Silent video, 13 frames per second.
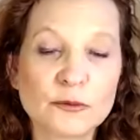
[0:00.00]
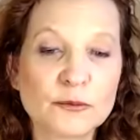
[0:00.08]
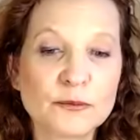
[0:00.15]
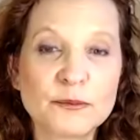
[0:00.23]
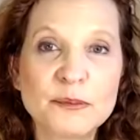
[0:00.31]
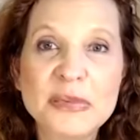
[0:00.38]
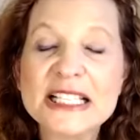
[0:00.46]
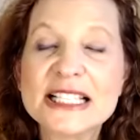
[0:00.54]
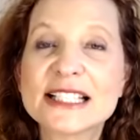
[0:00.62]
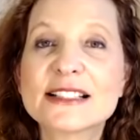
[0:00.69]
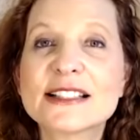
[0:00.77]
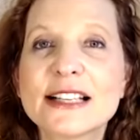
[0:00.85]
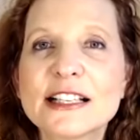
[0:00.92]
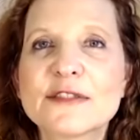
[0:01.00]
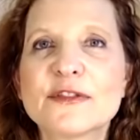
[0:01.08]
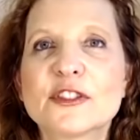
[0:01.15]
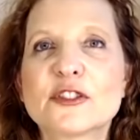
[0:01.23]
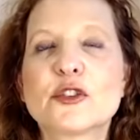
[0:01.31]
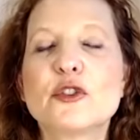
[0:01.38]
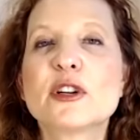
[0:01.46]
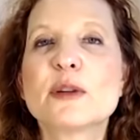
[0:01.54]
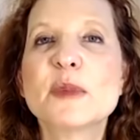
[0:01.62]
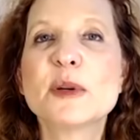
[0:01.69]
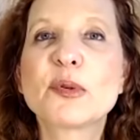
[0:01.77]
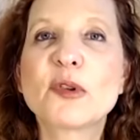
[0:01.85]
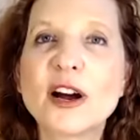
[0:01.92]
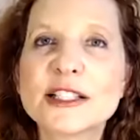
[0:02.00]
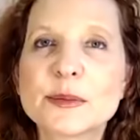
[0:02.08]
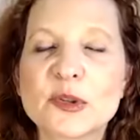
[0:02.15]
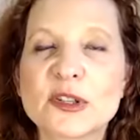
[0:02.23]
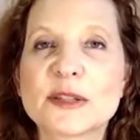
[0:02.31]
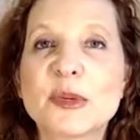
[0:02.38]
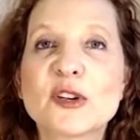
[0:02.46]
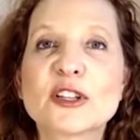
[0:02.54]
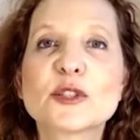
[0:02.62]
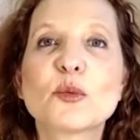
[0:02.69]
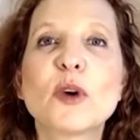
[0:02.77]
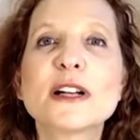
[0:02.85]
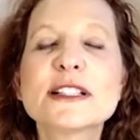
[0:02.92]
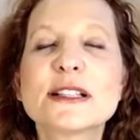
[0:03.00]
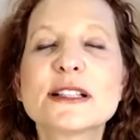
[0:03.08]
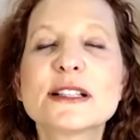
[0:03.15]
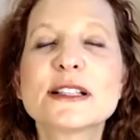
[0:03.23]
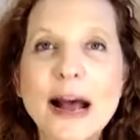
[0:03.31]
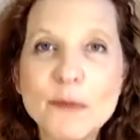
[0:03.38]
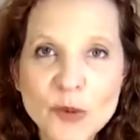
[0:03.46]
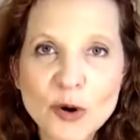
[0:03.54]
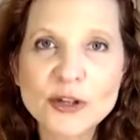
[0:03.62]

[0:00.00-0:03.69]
be successful, so you can be prosperous. Because what's most